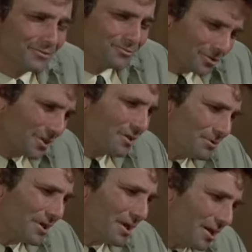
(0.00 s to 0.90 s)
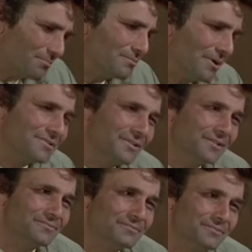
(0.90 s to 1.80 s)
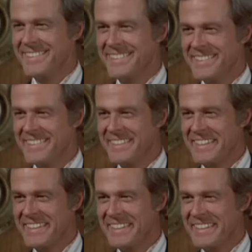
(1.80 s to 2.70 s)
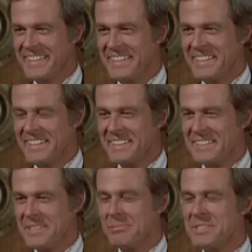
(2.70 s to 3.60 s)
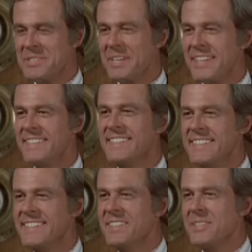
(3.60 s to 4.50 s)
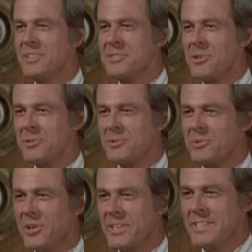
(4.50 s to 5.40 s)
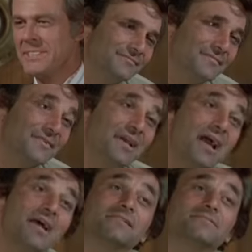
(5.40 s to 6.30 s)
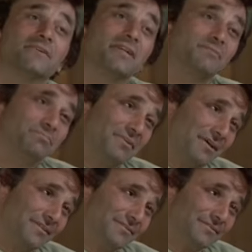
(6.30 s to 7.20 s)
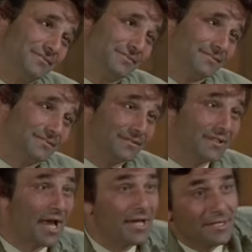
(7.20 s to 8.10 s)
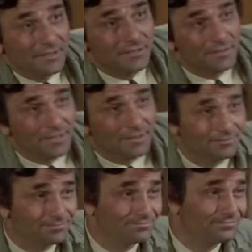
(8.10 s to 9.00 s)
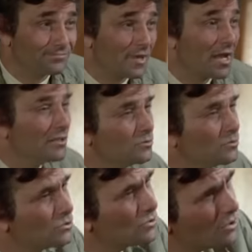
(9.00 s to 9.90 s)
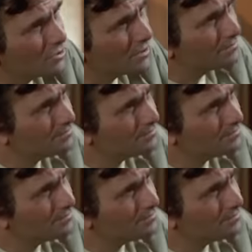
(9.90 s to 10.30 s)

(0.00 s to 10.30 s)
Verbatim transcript: Took the liberty of helping myself. Just thought I'd mention it. Don't be silly. As long as you enjoyed it. That's the funny part. I didn't enjoy it. Too salty.